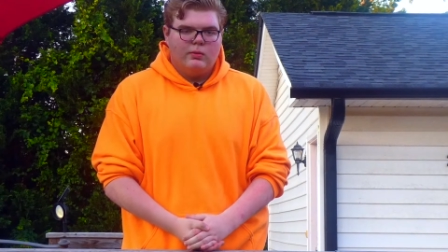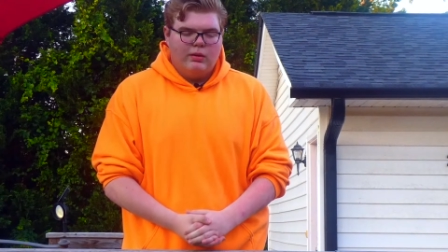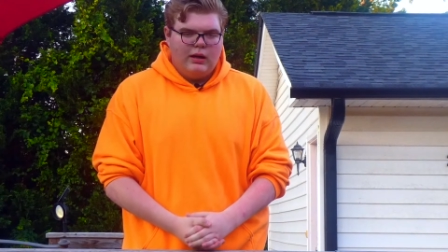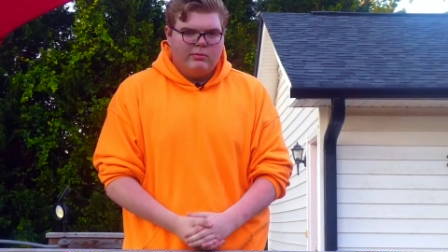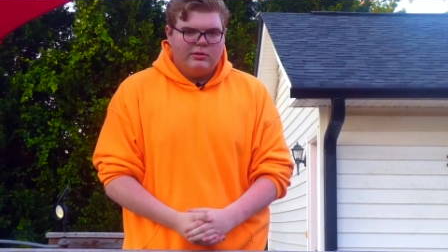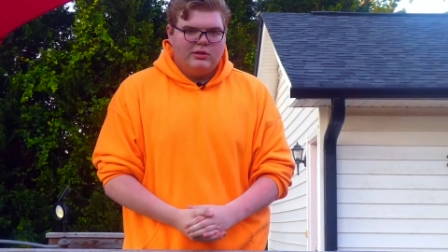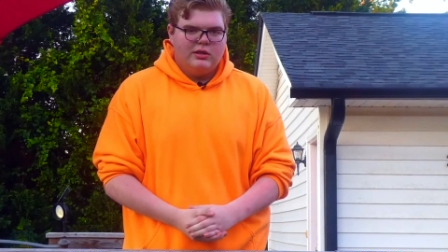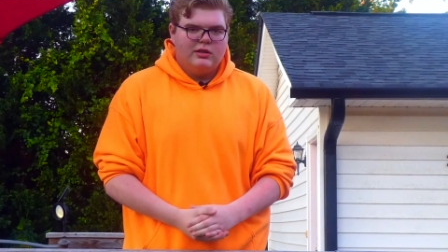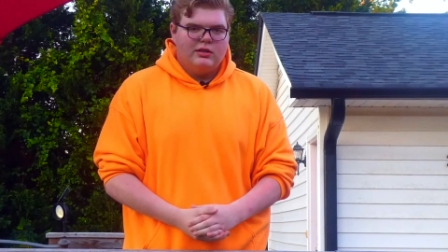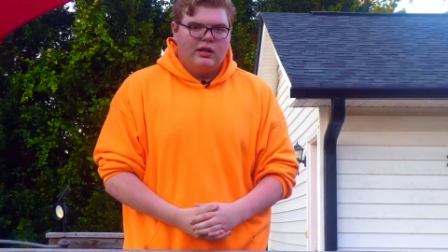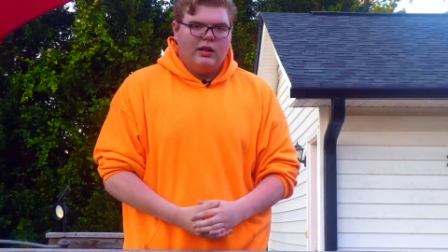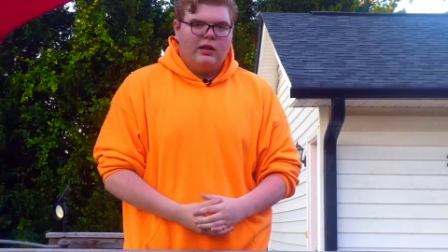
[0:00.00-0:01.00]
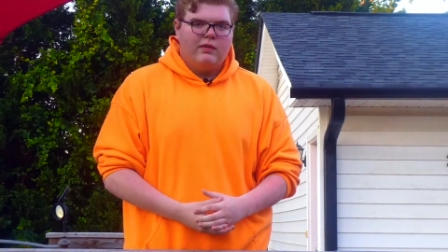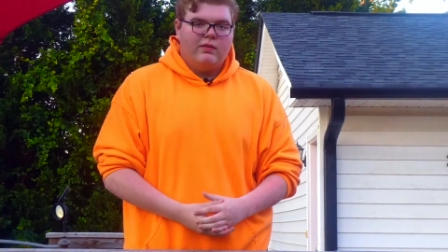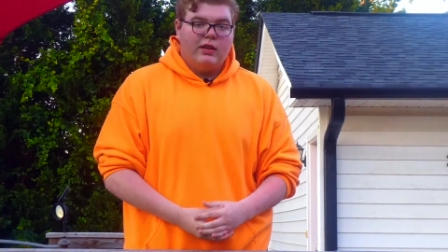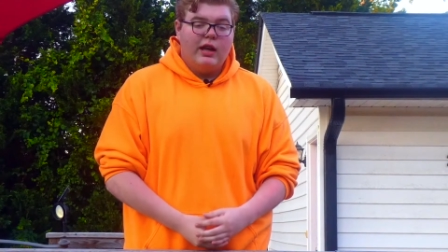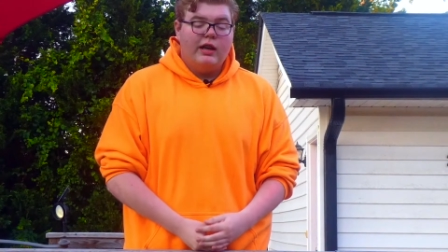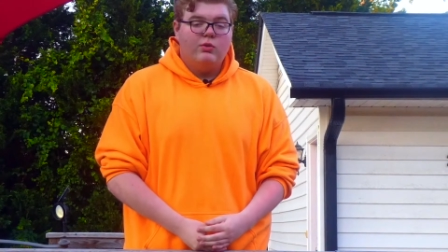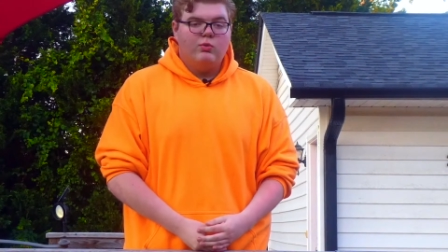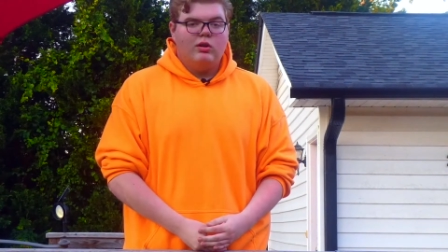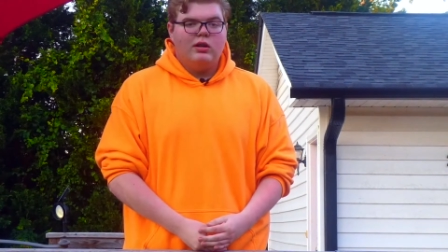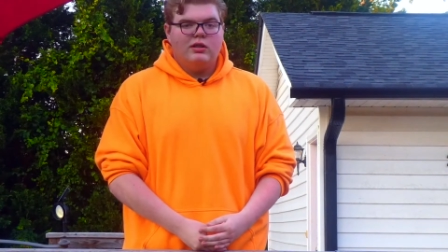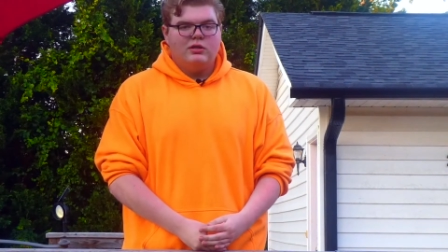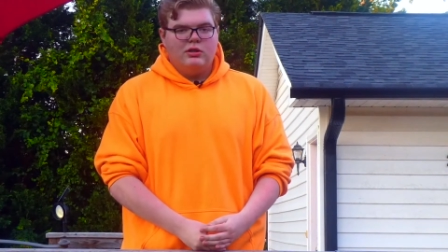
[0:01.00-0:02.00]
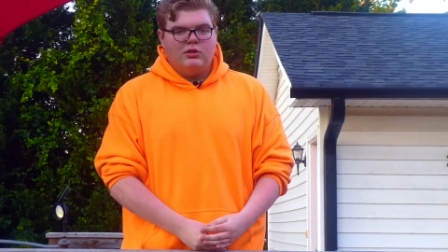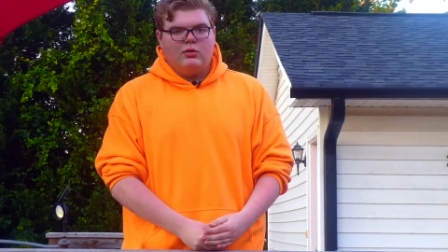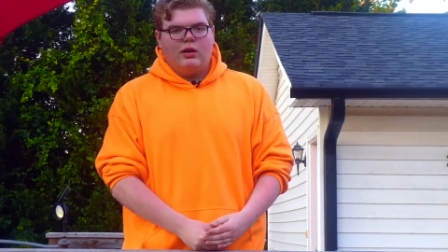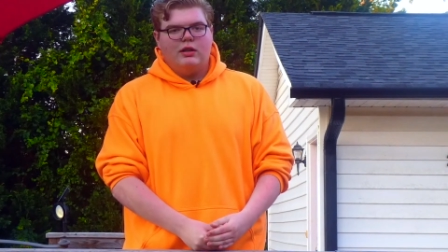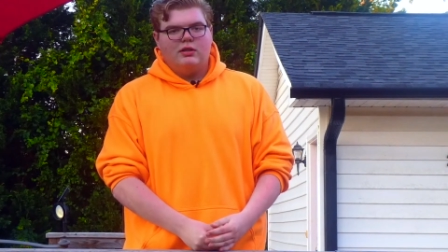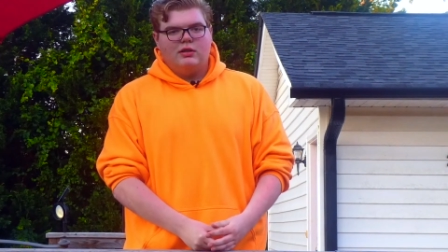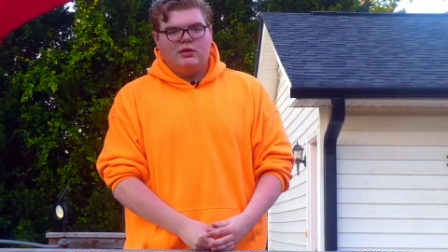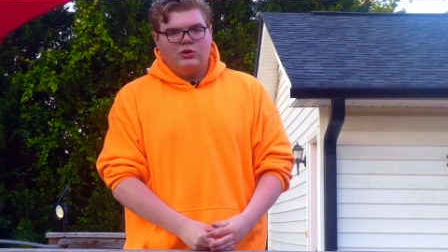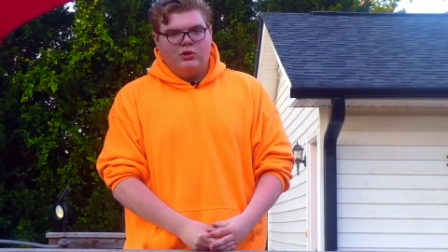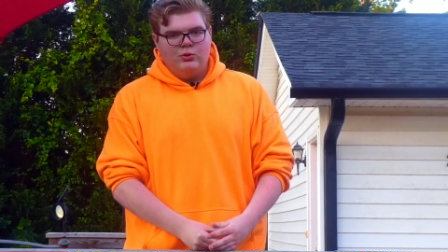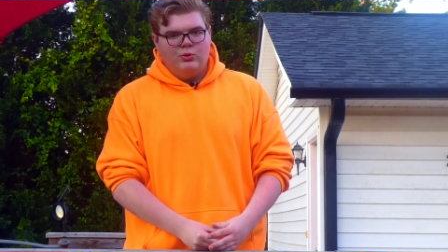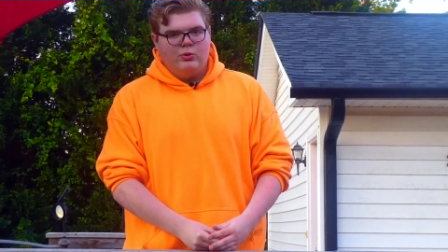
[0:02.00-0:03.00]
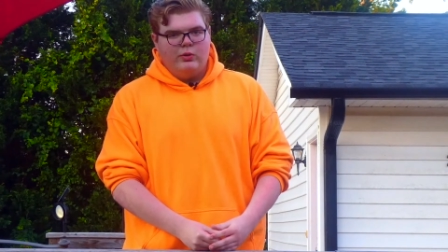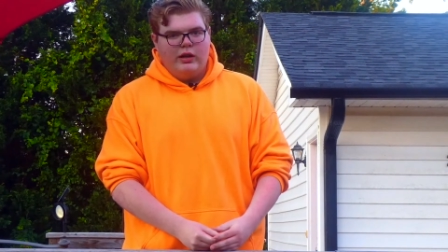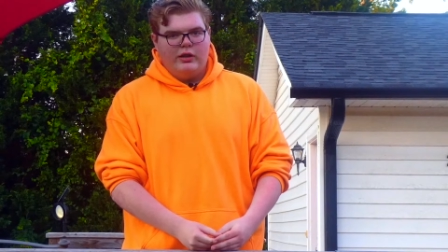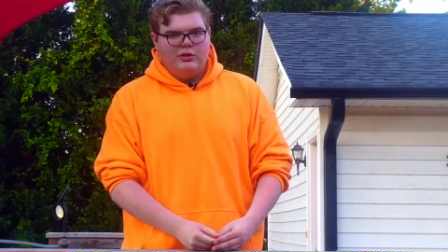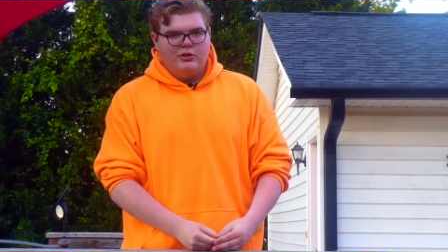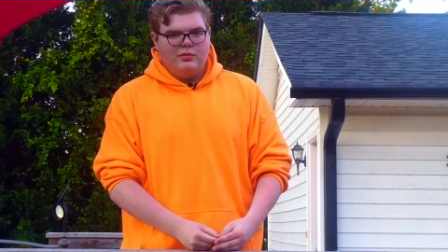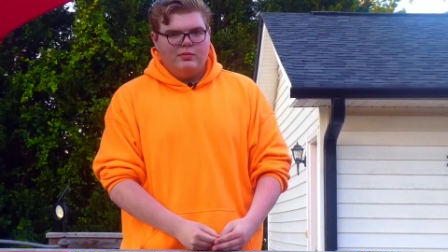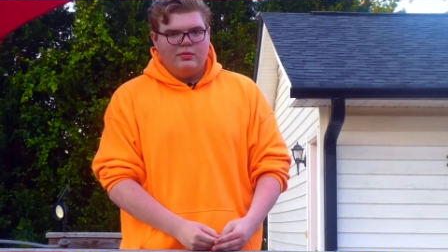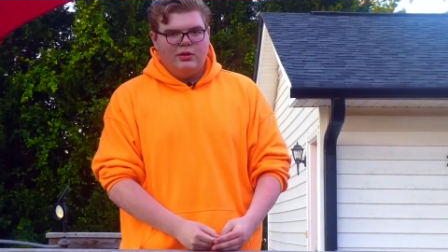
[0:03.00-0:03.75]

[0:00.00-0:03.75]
The Bible says that if anyone is in Christ, he is a new creation.